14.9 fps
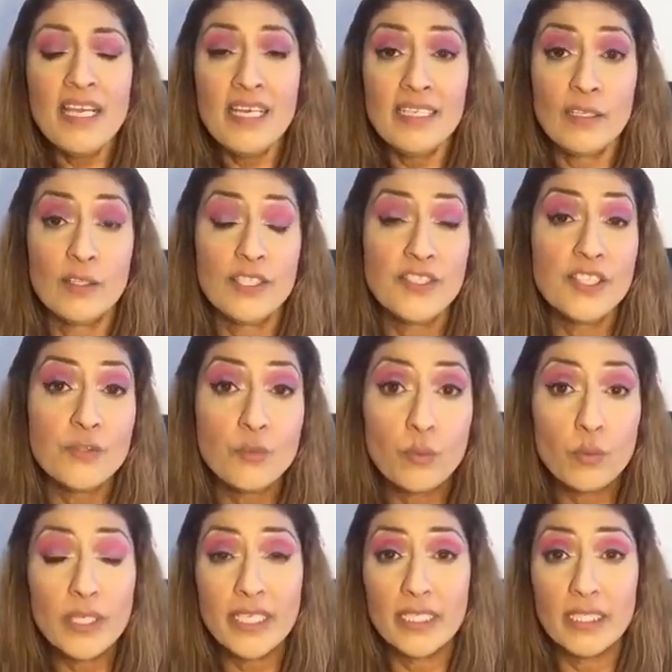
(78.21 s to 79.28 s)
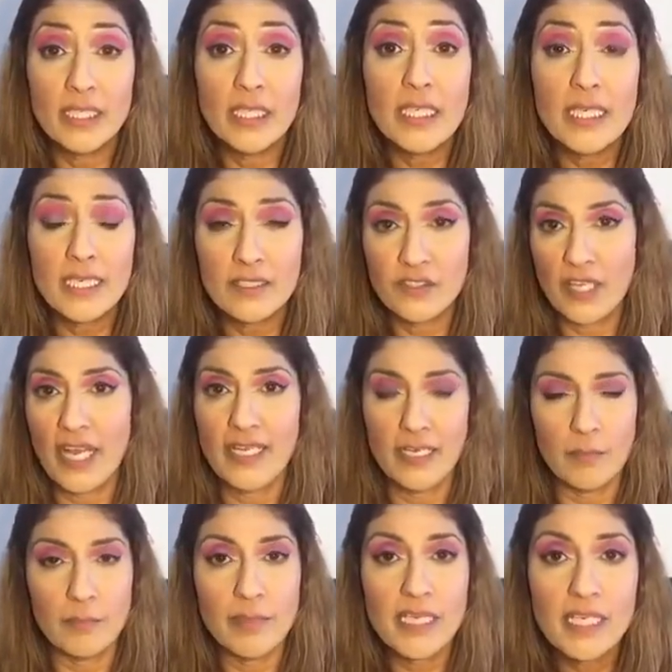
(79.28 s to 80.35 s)
Now, this is really
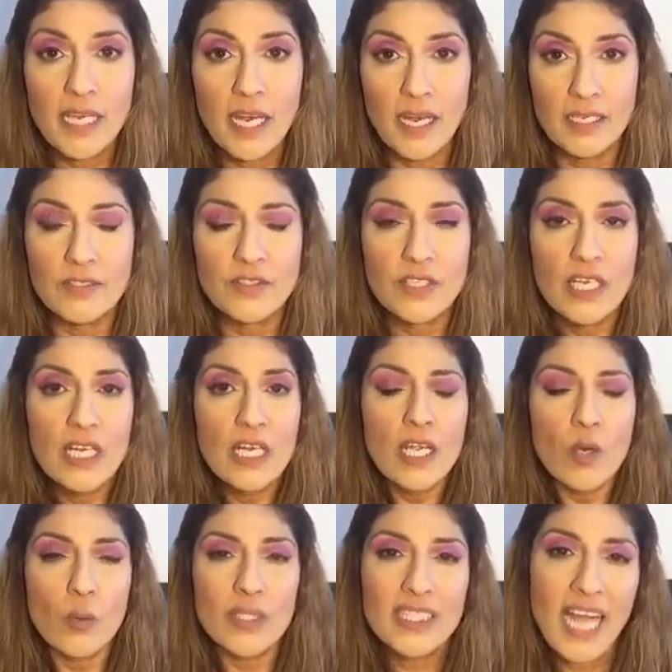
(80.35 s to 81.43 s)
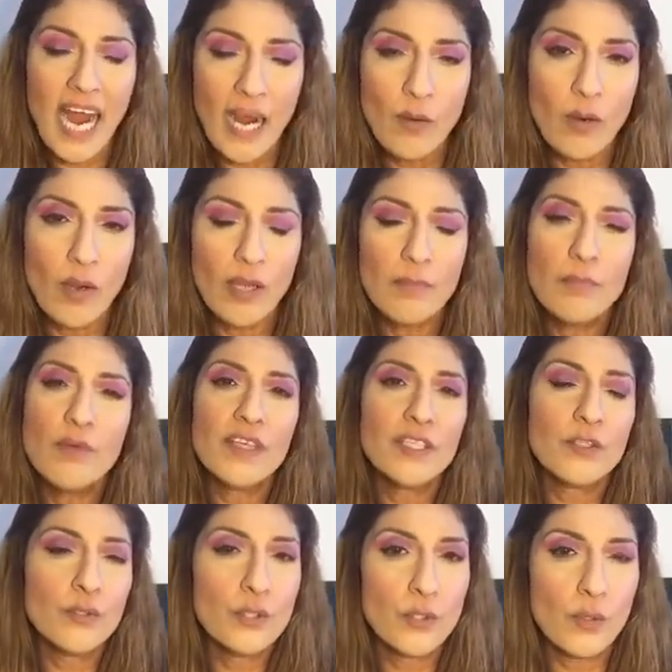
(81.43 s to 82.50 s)
exciting because with Chiron moving
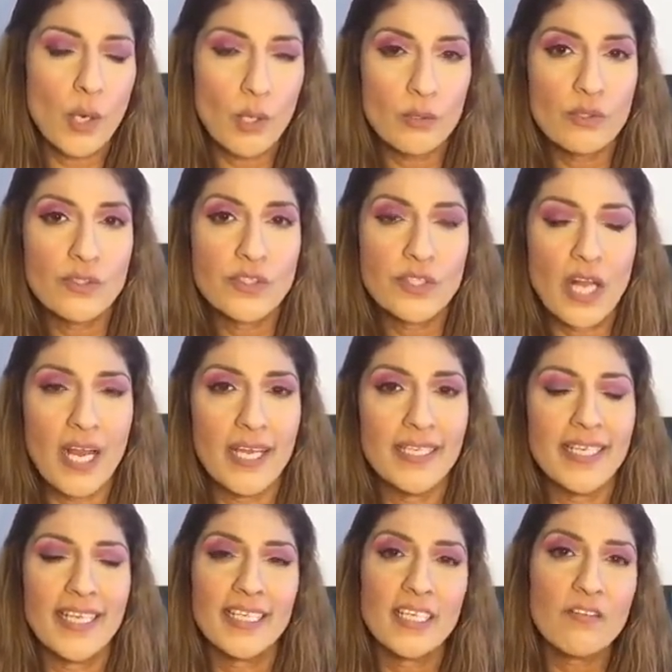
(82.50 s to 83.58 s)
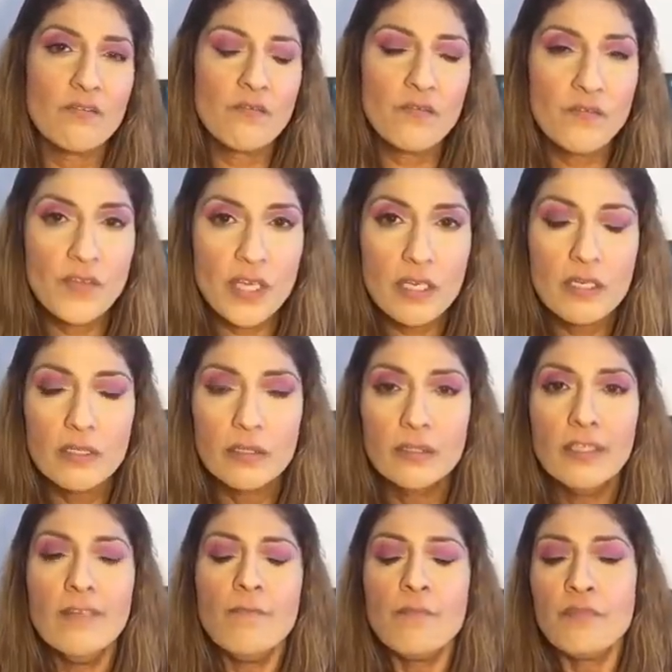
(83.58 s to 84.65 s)
through your own sign, it can
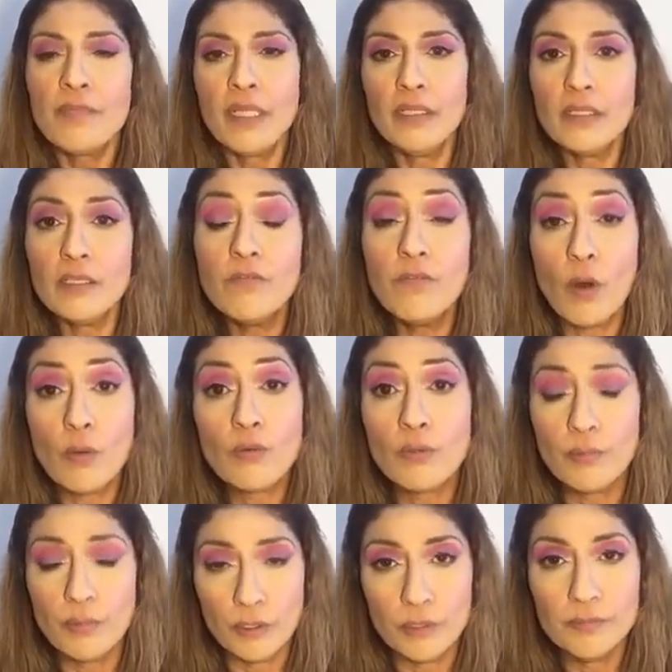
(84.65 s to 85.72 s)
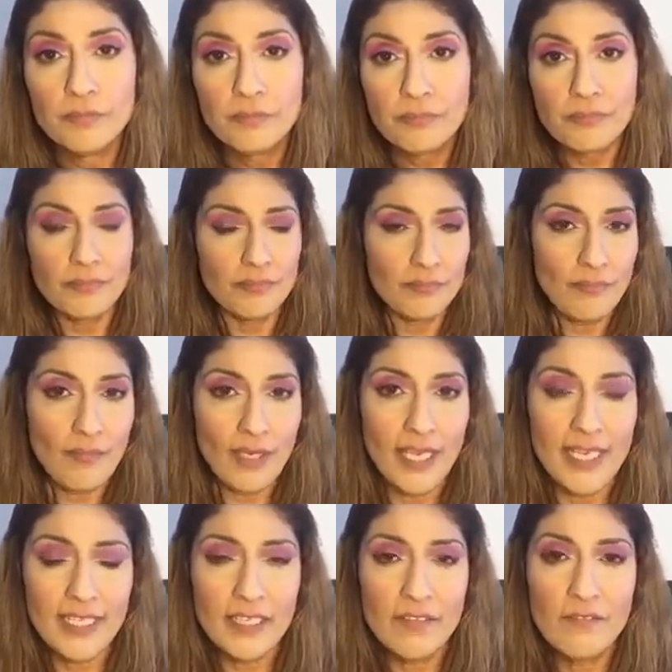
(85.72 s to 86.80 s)
feel a little vulnerable.
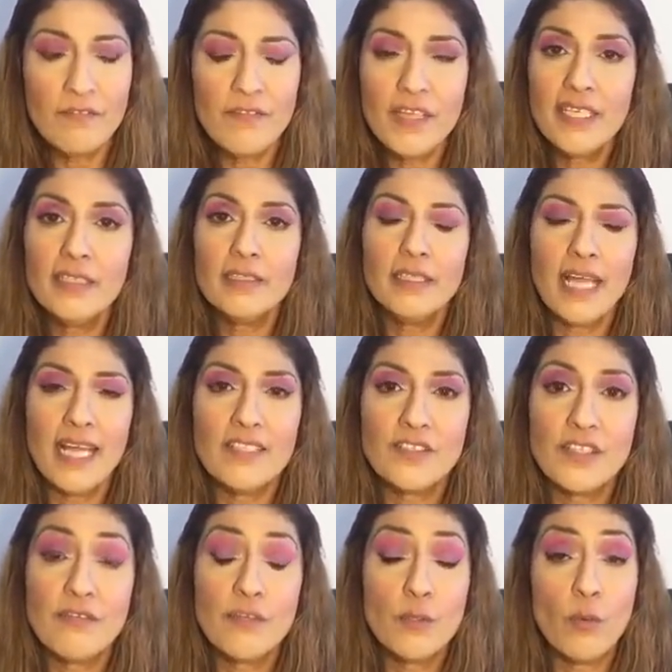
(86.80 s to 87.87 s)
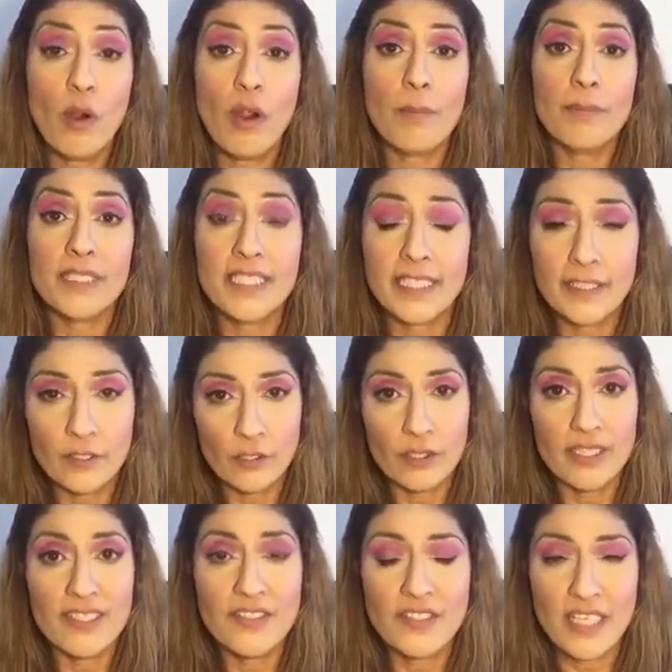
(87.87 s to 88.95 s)
It can feel as if you are
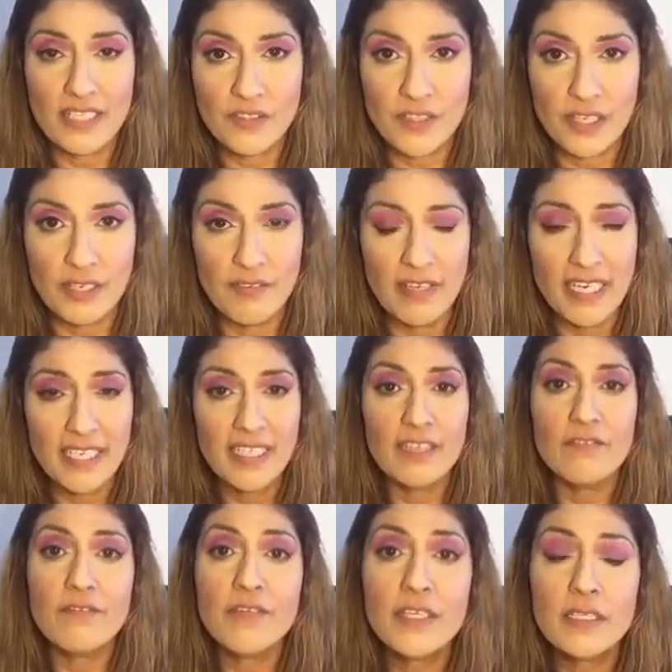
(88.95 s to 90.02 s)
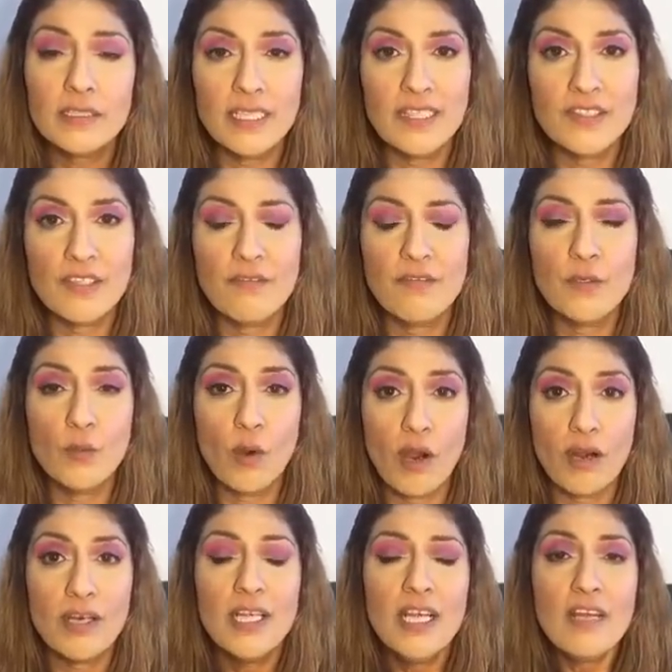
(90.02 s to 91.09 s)
particularly sensitive, and it can feel as if you are